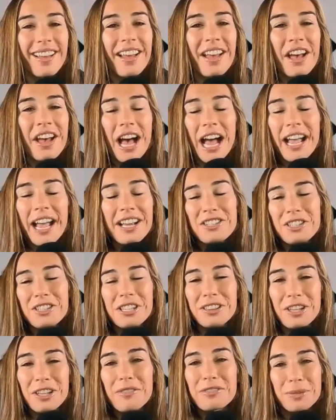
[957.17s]
I actually
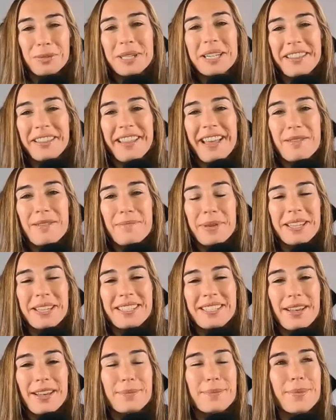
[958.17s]
loved reading that because
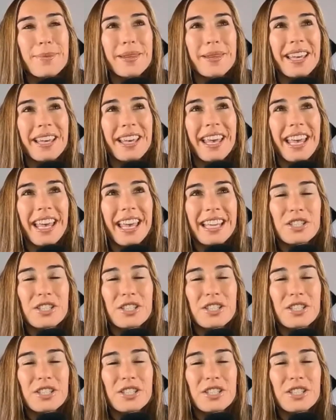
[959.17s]
it's